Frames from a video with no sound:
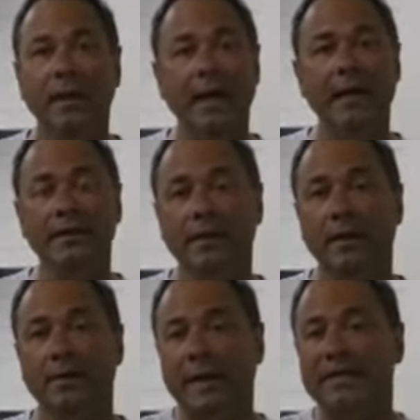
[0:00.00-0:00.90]
And
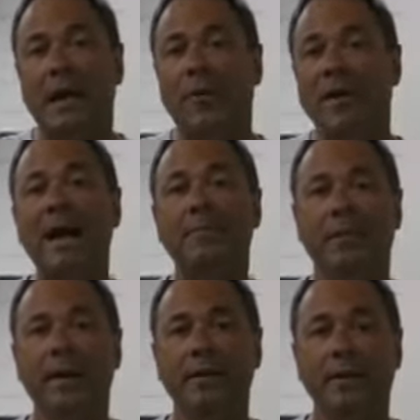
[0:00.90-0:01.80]
that's how we
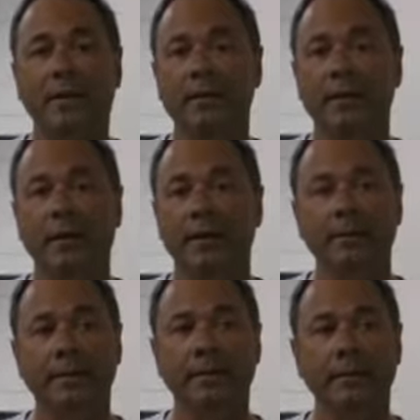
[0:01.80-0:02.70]
operate, and
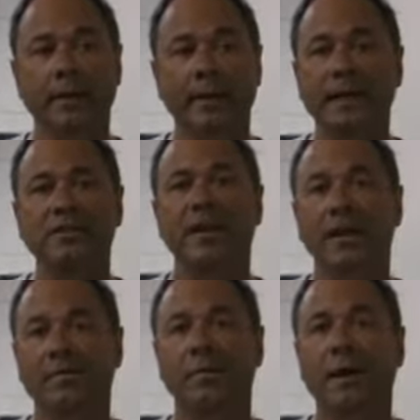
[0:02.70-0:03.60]
I can't say
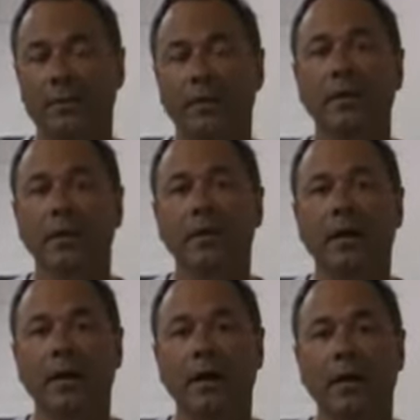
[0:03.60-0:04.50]
enough about
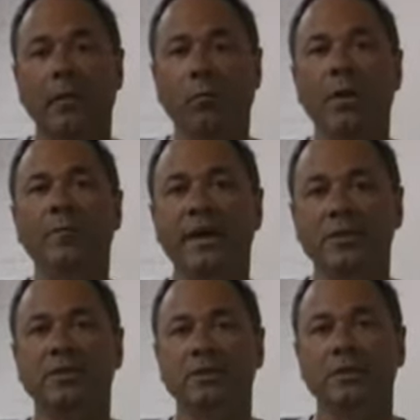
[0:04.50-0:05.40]
what it
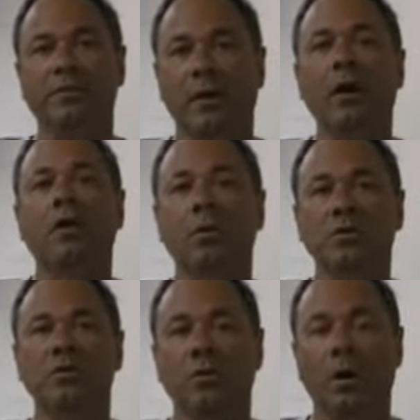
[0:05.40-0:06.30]
means for our
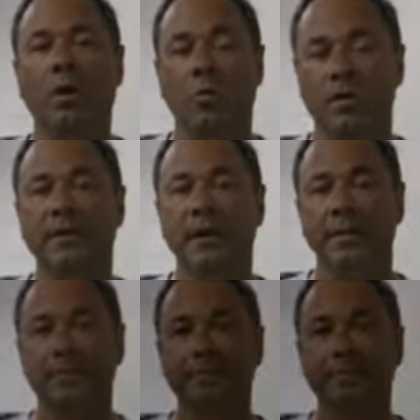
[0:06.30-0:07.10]
coaches to all work together.